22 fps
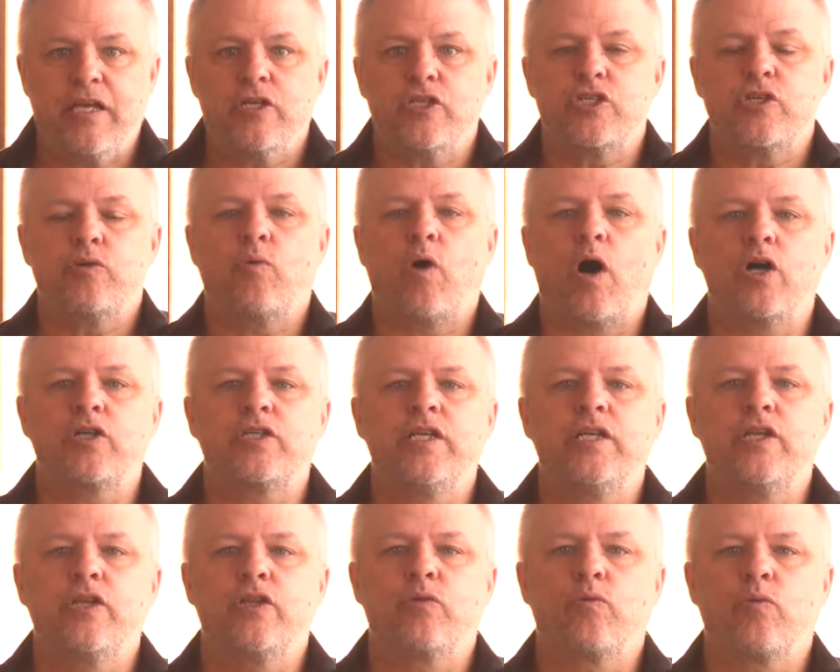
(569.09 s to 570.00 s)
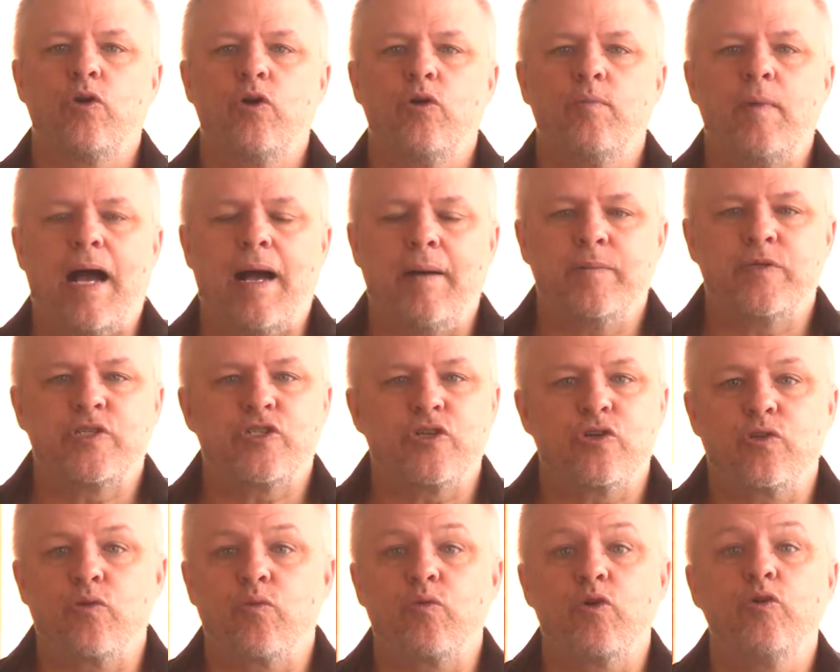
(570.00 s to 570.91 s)
She walked into the room. I'm
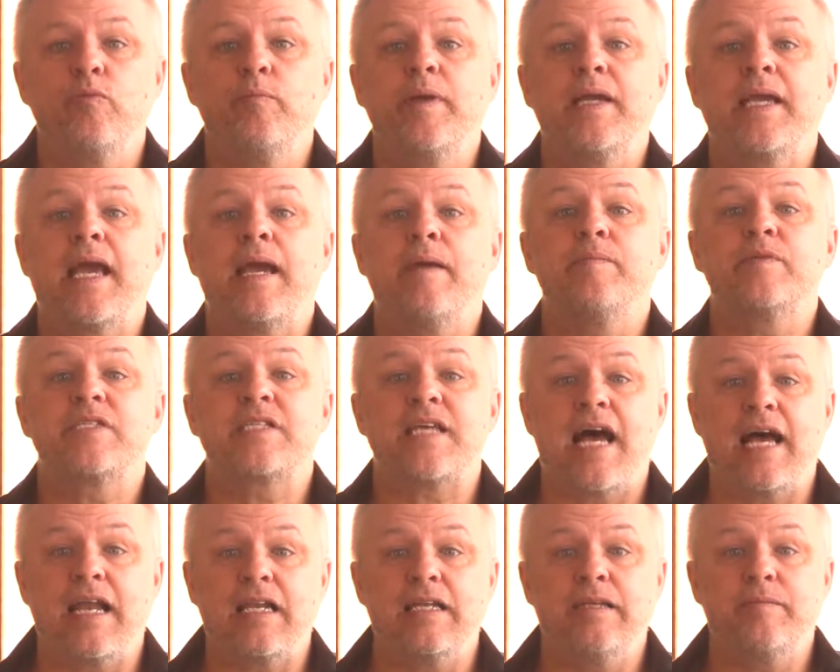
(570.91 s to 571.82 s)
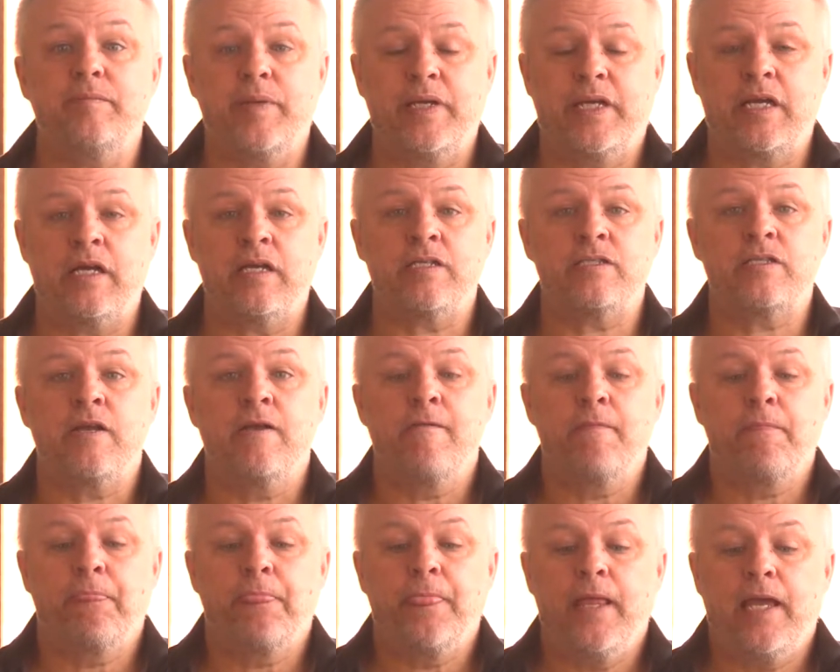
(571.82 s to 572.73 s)
sure the room became silent because
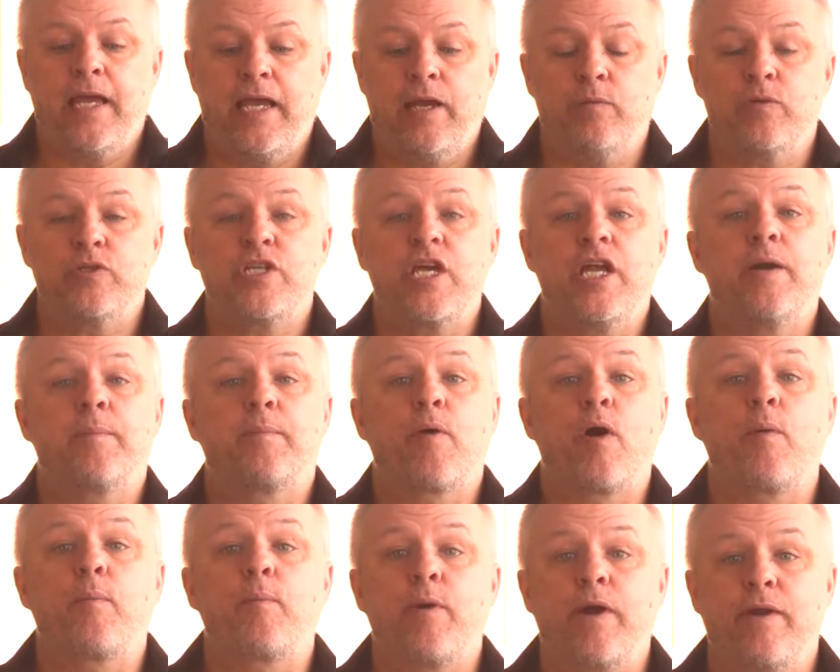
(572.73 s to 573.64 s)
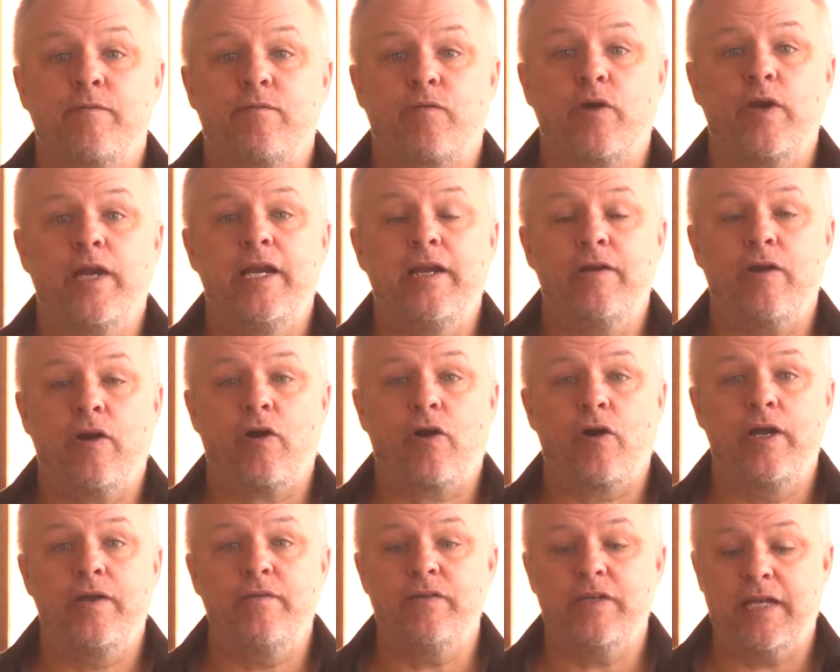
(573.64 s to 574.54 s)
it was inappropriate for
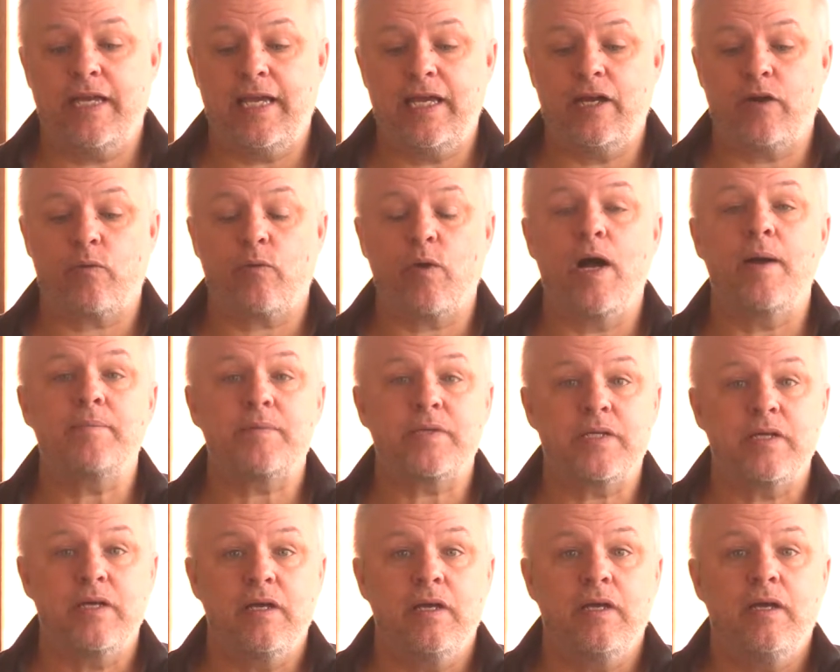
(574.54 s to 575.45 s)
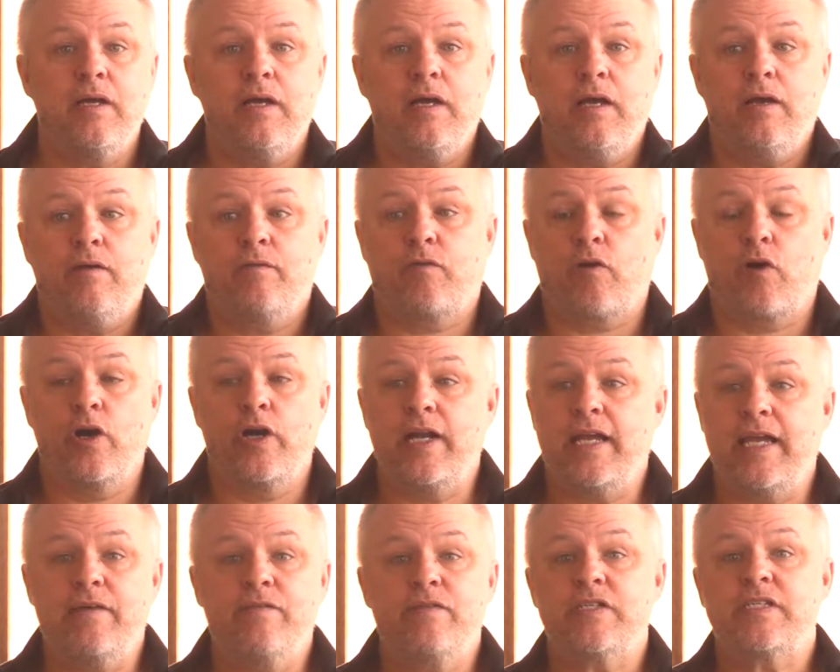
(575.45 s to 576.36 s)
her even to interrupt, for her
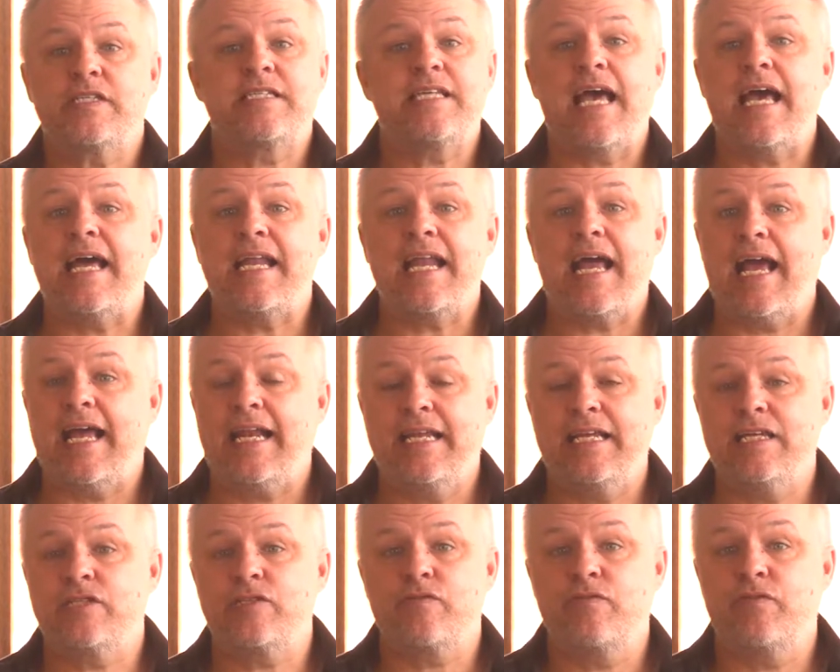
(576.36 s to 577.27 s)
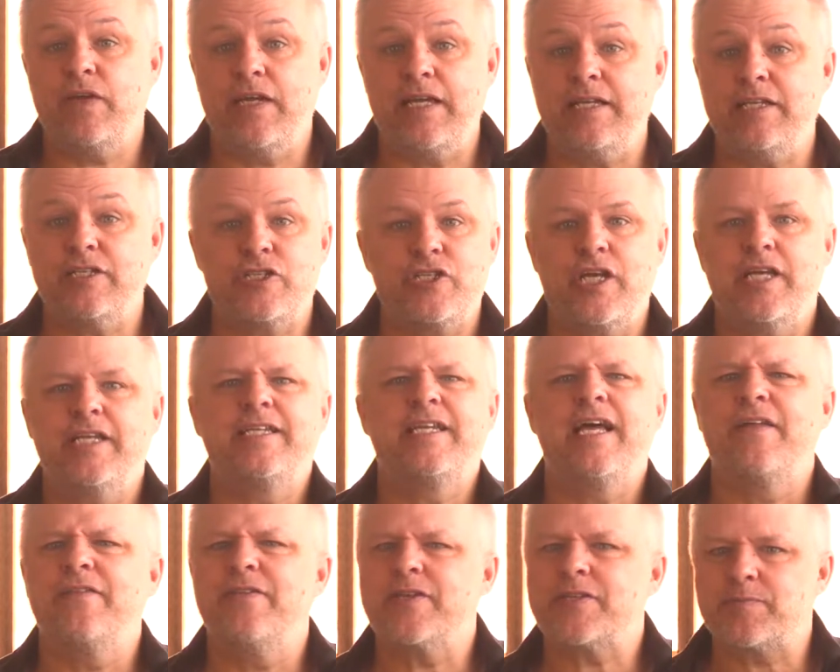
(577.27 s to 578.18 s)
to even sit at his feet. She had
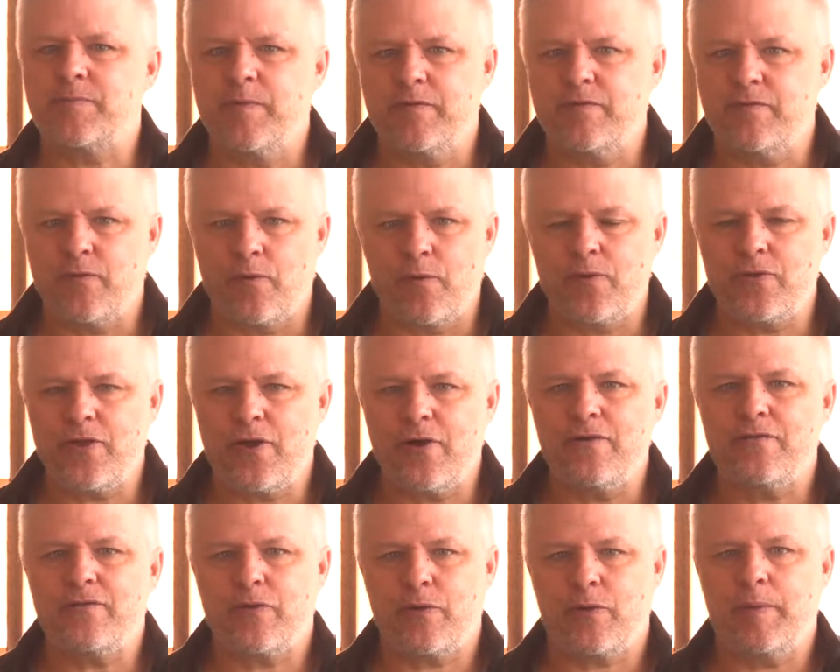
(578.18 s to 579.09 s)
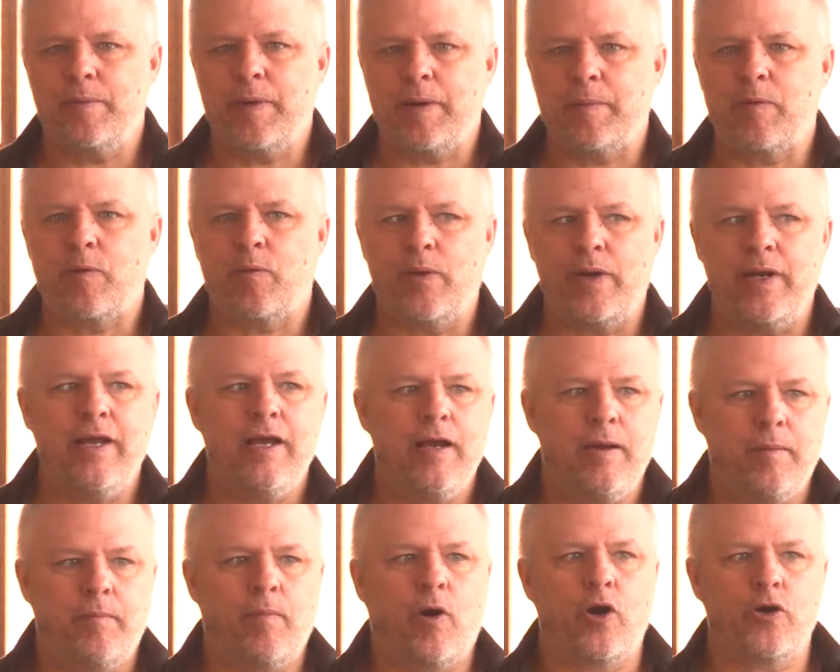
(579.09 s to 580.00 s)
done this before, though, if you remember, when
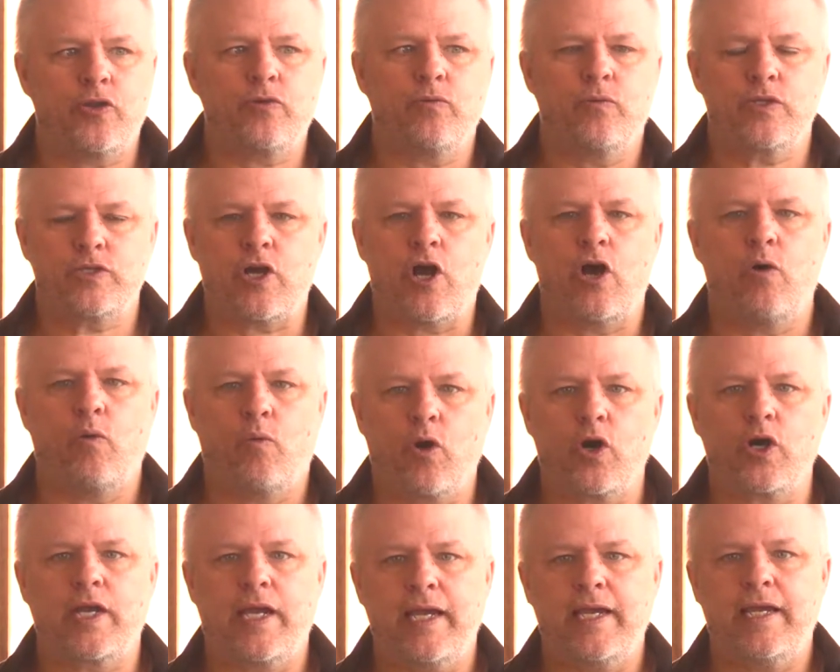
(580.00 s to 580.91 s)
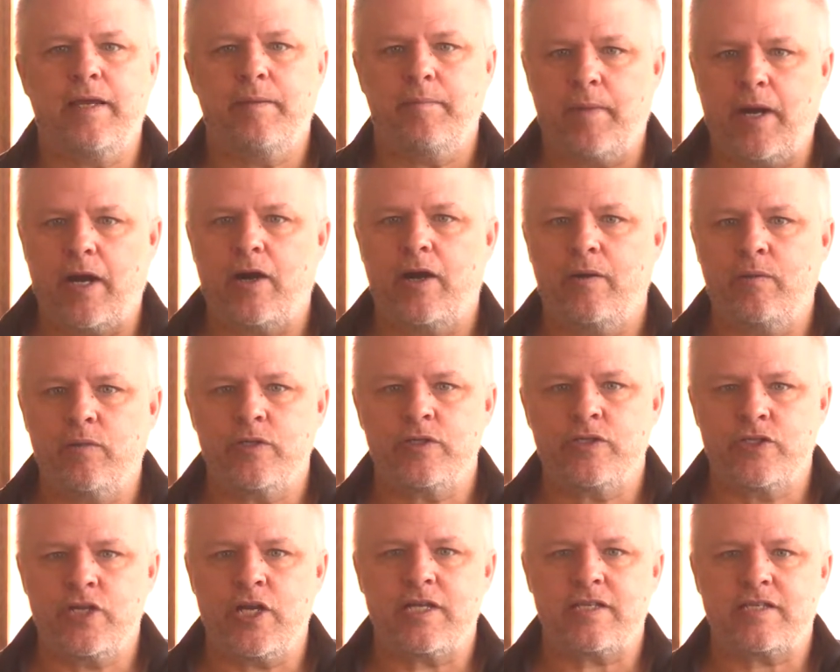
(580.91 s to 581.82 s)
Martha was all working and Mary
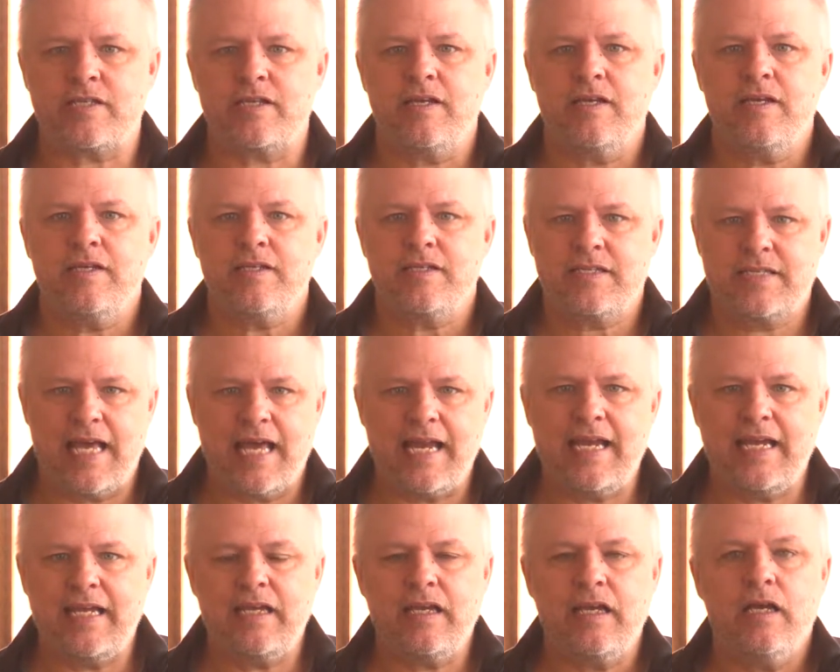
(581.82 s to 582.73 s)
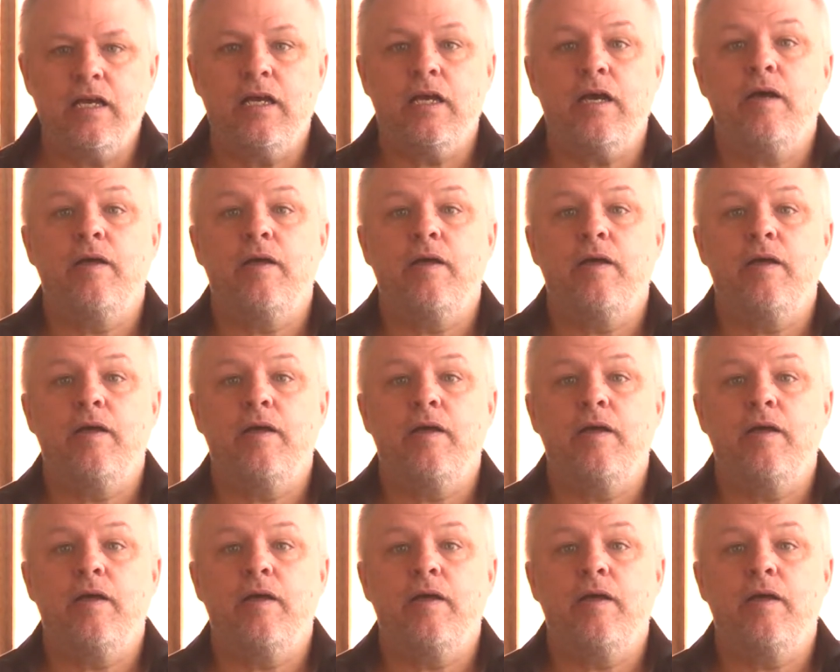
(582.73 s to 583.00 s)
was just sitting,